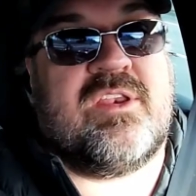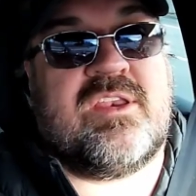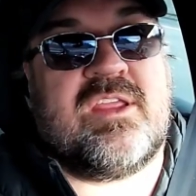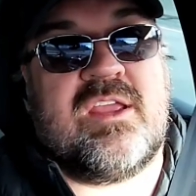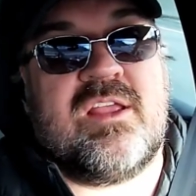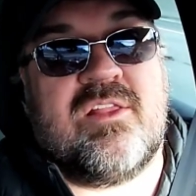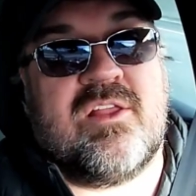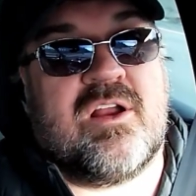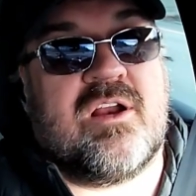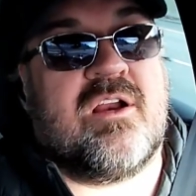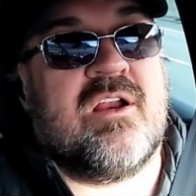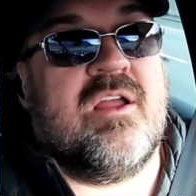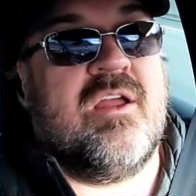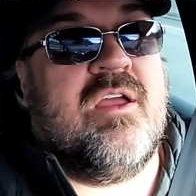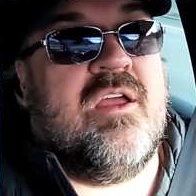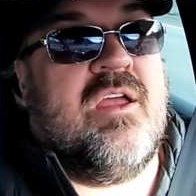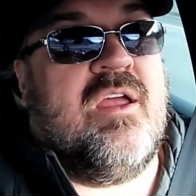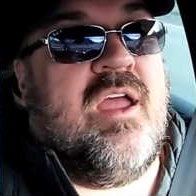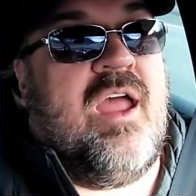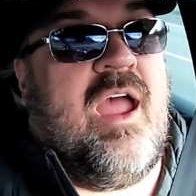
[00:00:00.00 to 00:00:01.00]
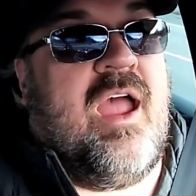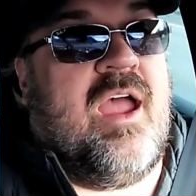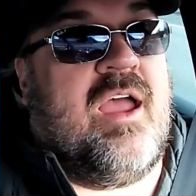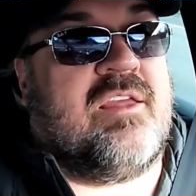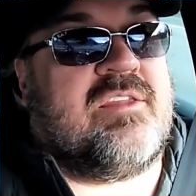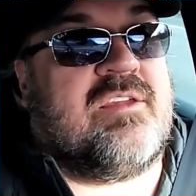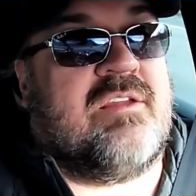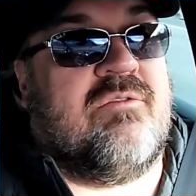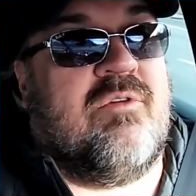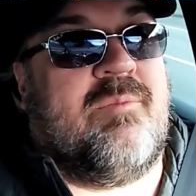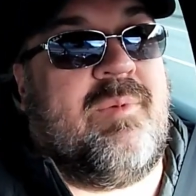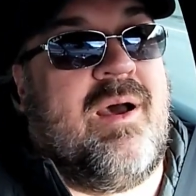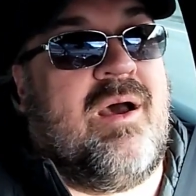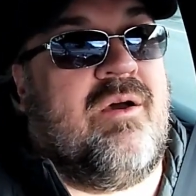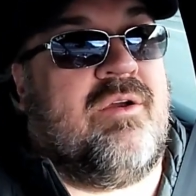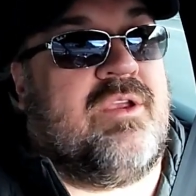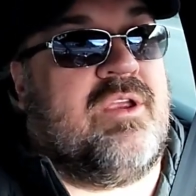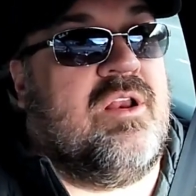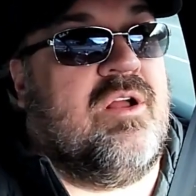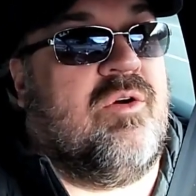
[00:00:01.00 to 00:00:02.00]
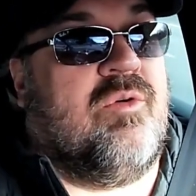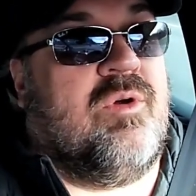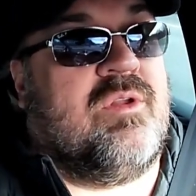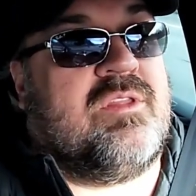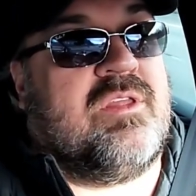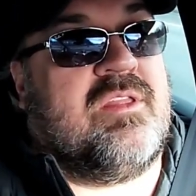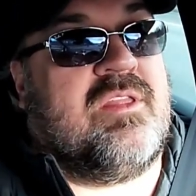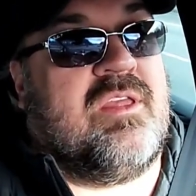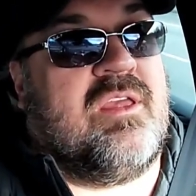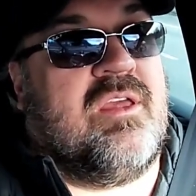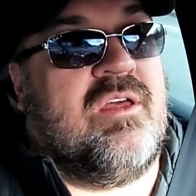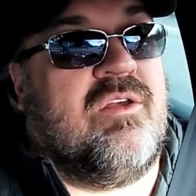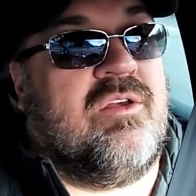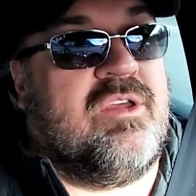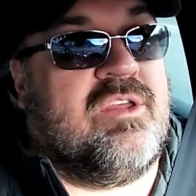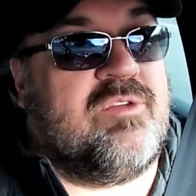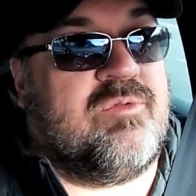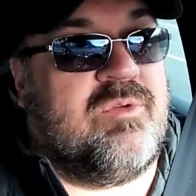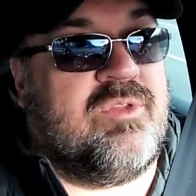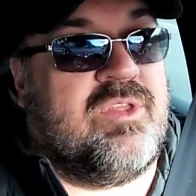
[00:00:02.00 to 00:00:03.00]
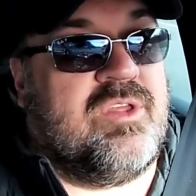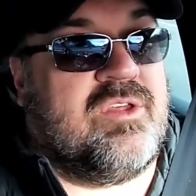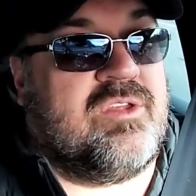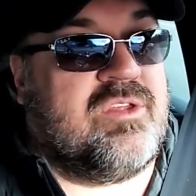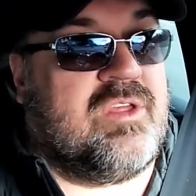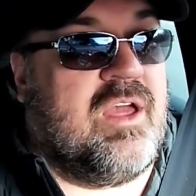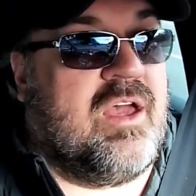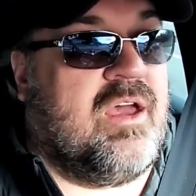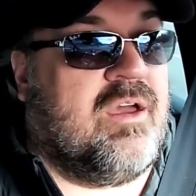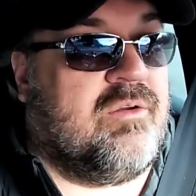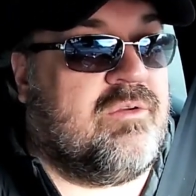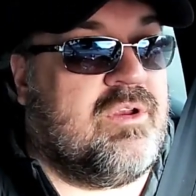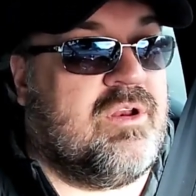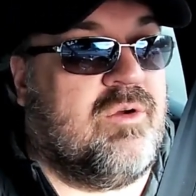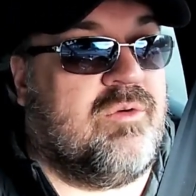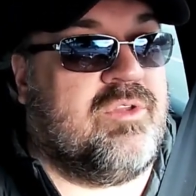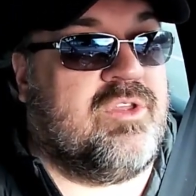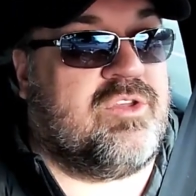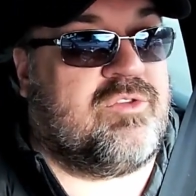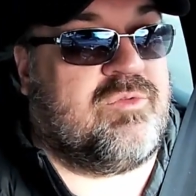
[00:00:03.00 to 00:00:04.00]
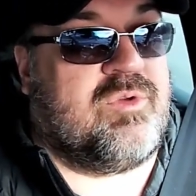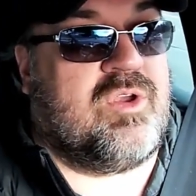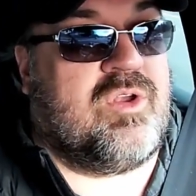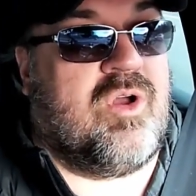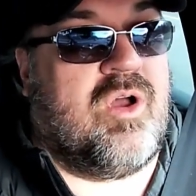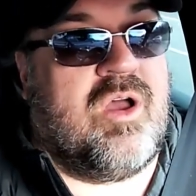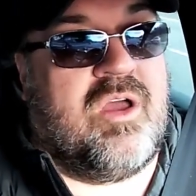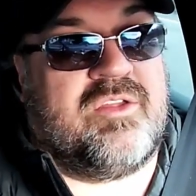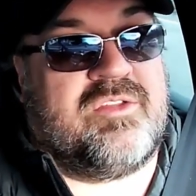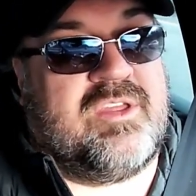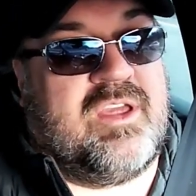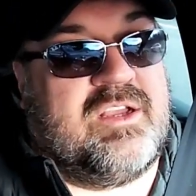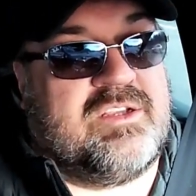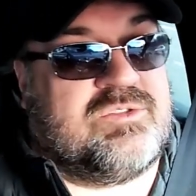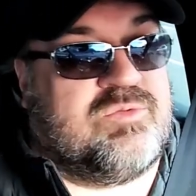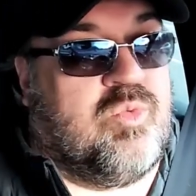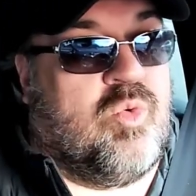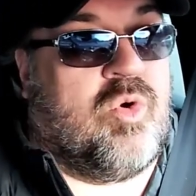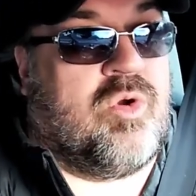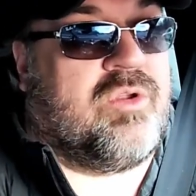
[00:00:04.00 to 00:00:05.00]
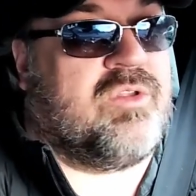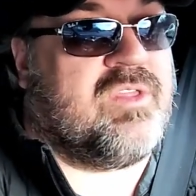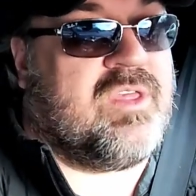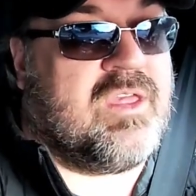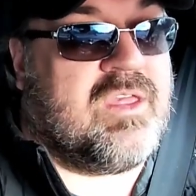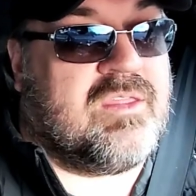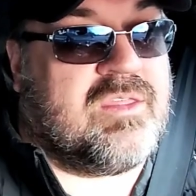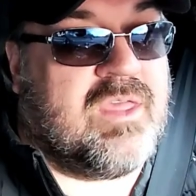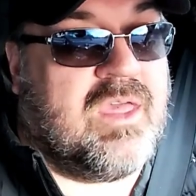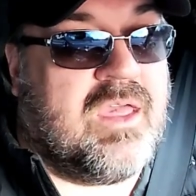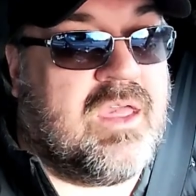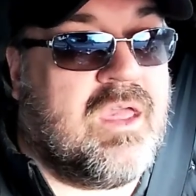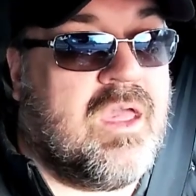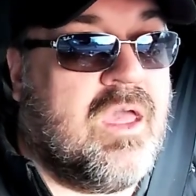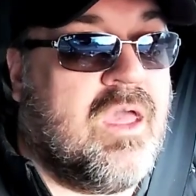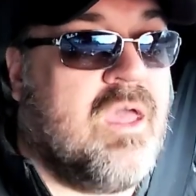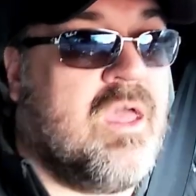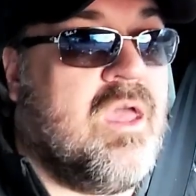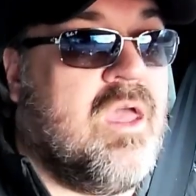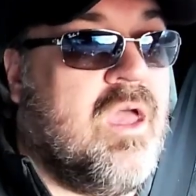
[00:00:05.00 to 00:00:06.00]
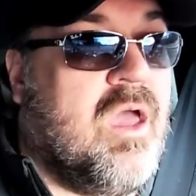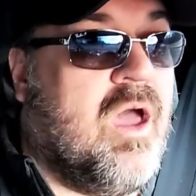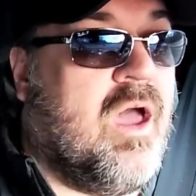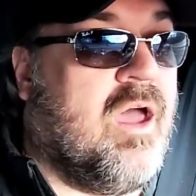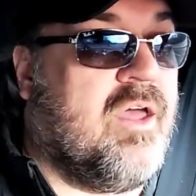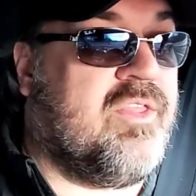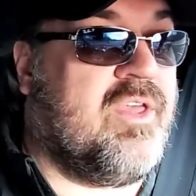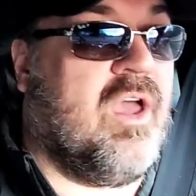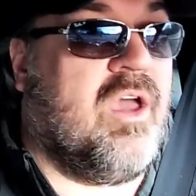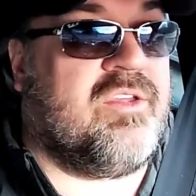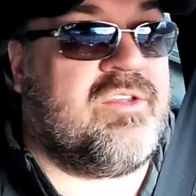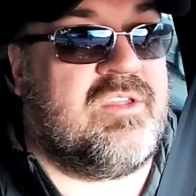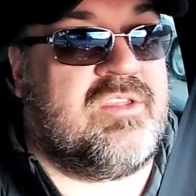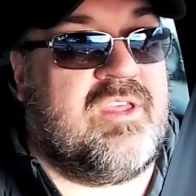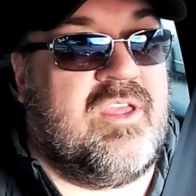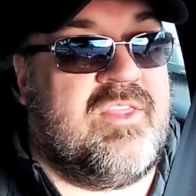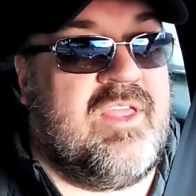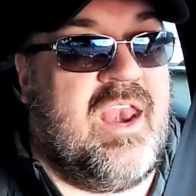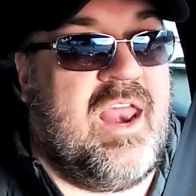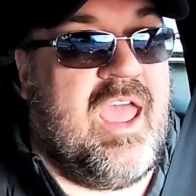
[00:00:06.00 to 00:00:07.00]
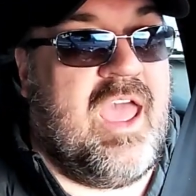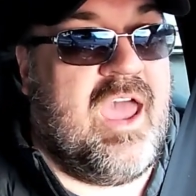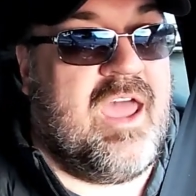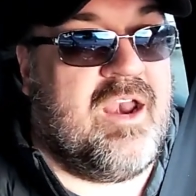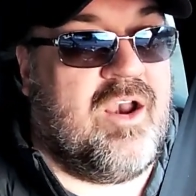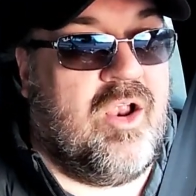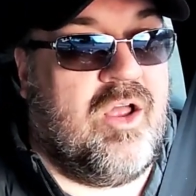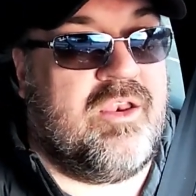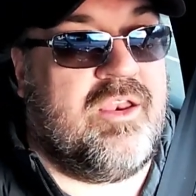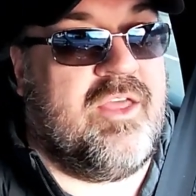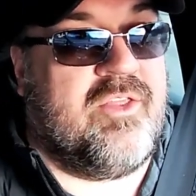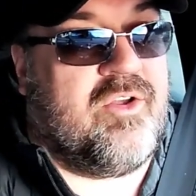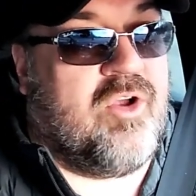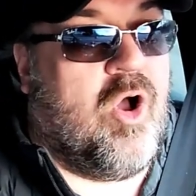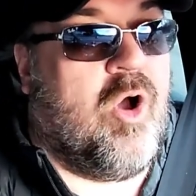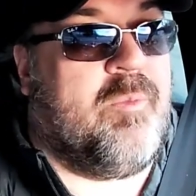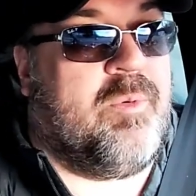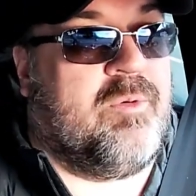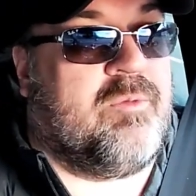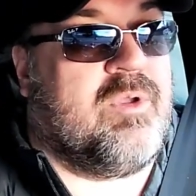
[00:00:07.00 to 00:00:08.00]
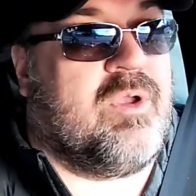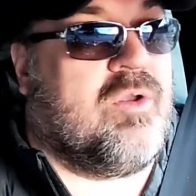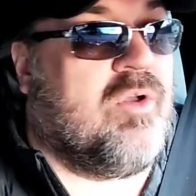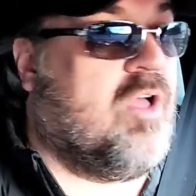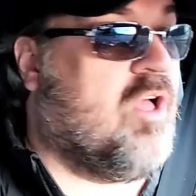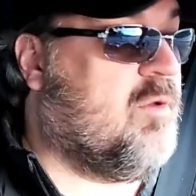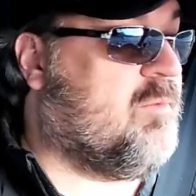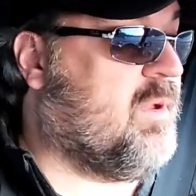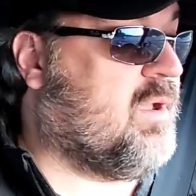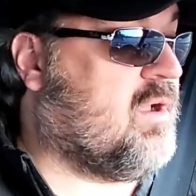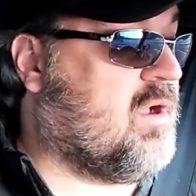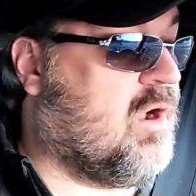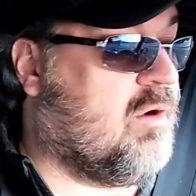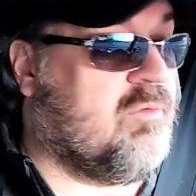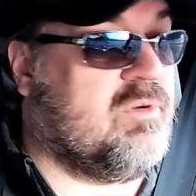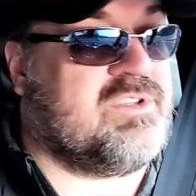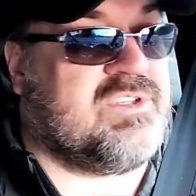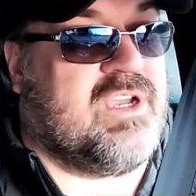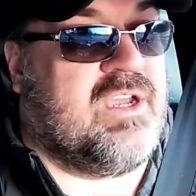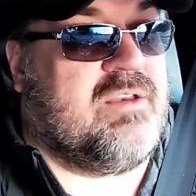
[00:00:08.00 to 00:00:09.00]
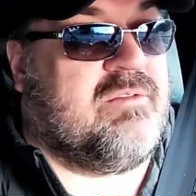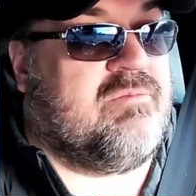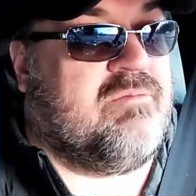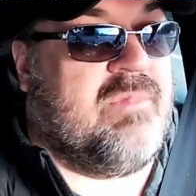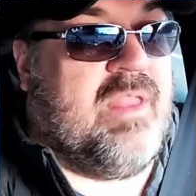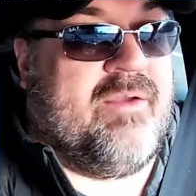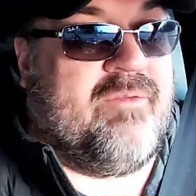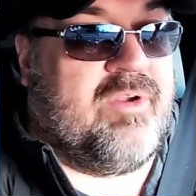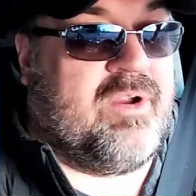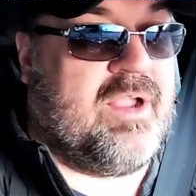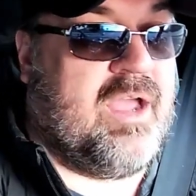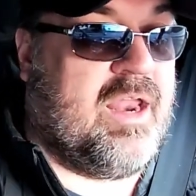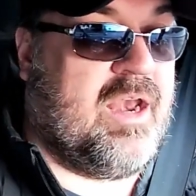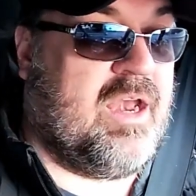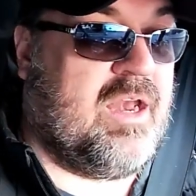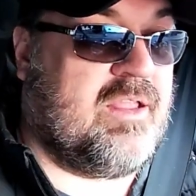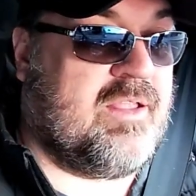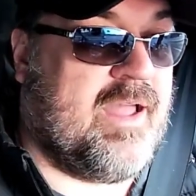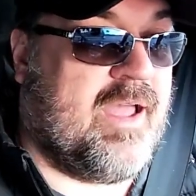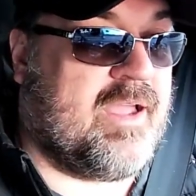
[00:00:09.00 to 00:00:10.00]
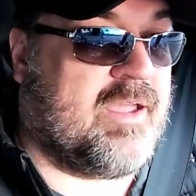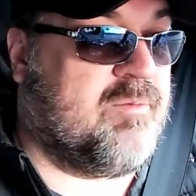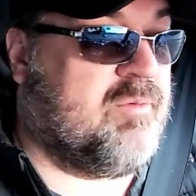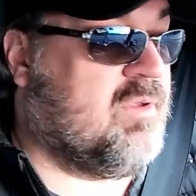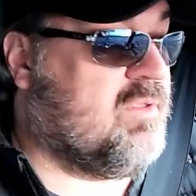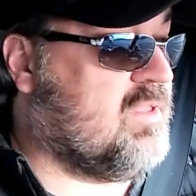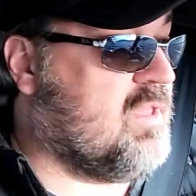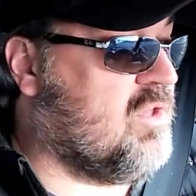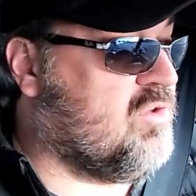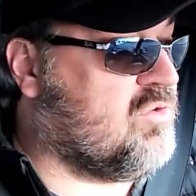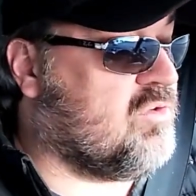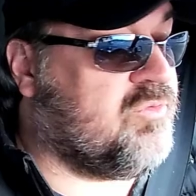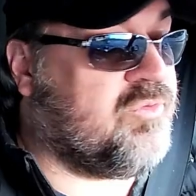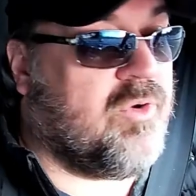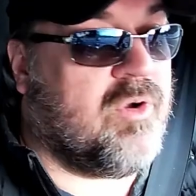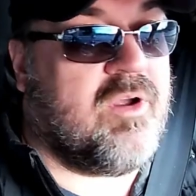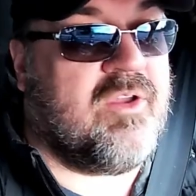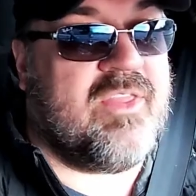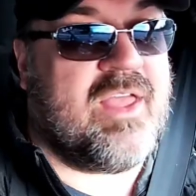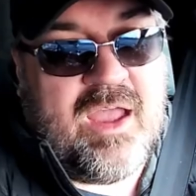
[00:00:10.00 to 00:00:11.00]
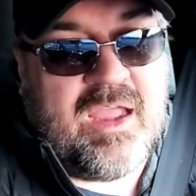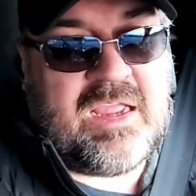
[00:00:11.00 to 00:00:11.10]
the dealer asking about, you know, what the deal is with this, you know, with this recall / warranty thing, they also said that I had another open recall on my car, which I never got any documentation for.